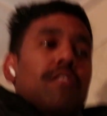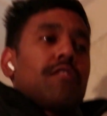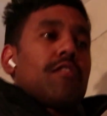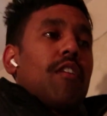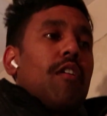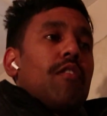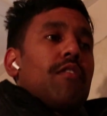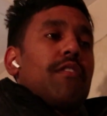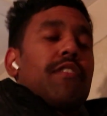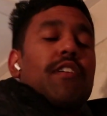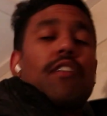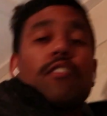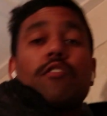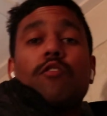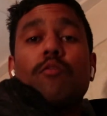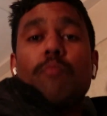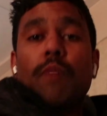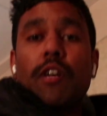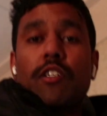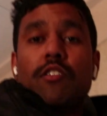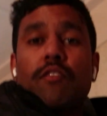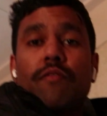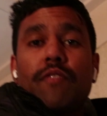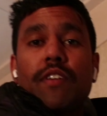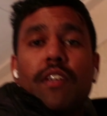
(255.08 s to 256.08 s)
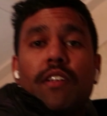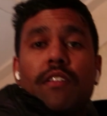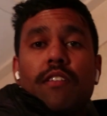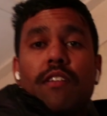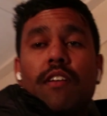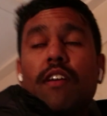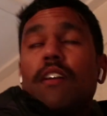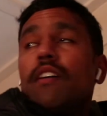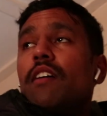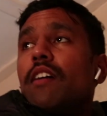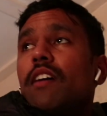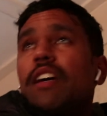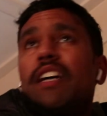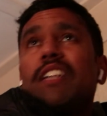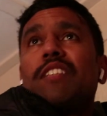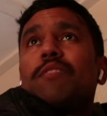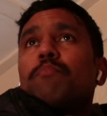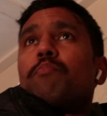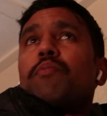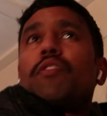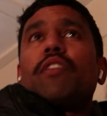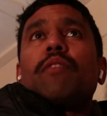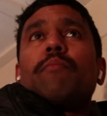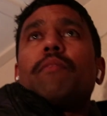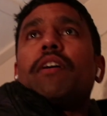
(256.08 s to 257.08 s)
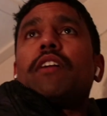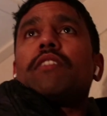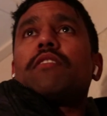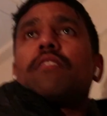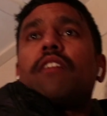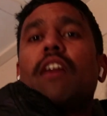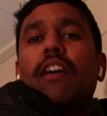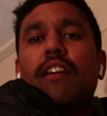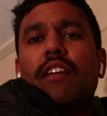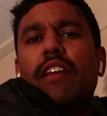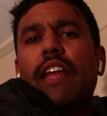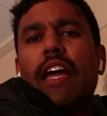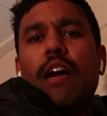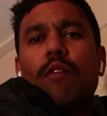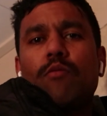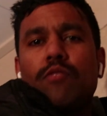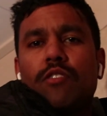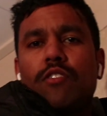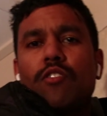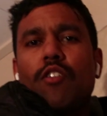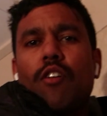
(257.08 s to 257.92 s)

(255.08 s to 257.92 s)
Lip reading: don't think too much of it. It's pretty much like an hour's